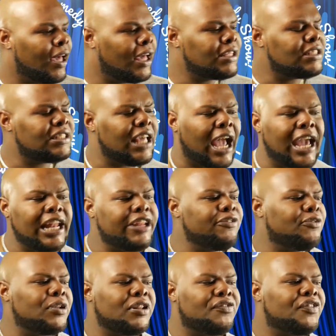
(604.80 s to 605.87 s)
And see, I didn't
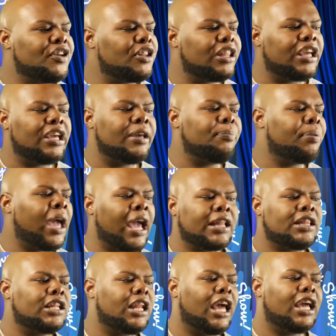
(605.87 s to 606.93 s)
even really feel the
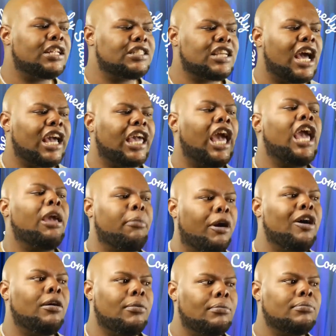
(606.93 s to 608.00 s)
impact of that until I came
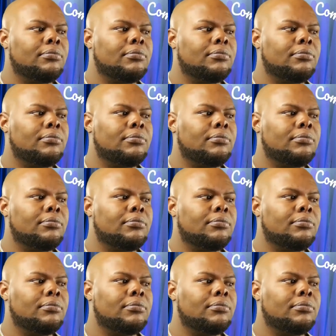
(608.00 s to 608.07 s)
up.